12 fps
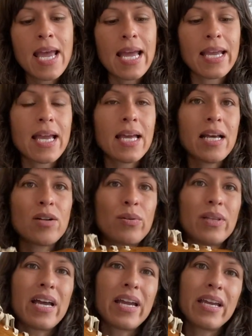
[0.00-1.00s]
Again, I
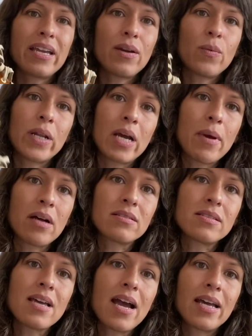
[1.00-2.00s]
don't like, when I'm
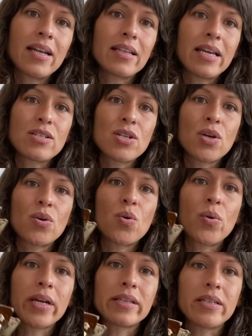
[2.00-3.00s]
outside, I like to go
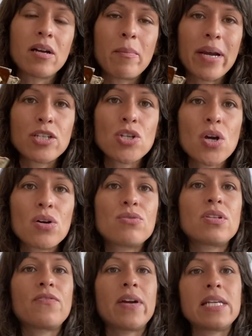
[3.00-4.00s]
quickly on my toes
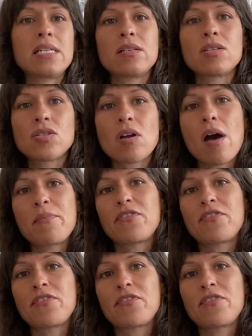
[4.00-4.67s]
if I need to stop,